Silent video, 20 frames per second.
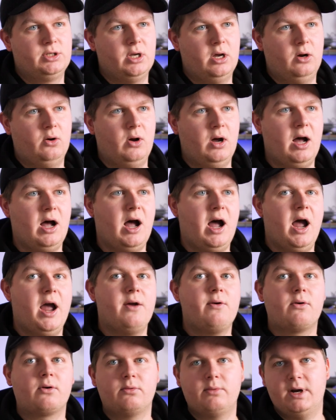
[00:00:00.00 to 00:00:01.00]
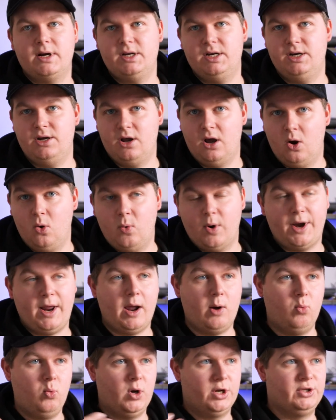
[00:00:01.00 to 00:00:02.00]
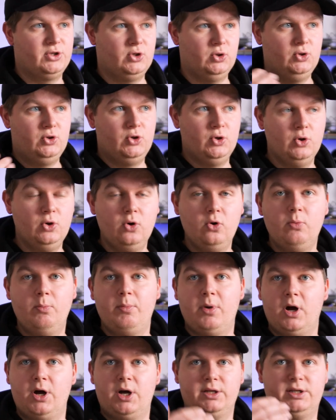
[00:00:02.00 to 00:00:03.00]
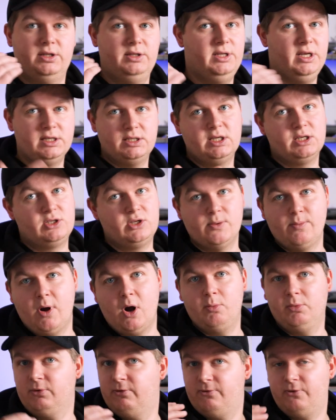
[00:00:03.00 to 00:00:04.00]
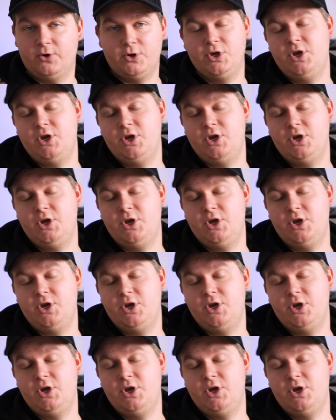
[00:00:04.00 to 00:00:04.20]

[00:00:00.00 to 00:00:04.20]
So I already know what I want to do, but this is the moment for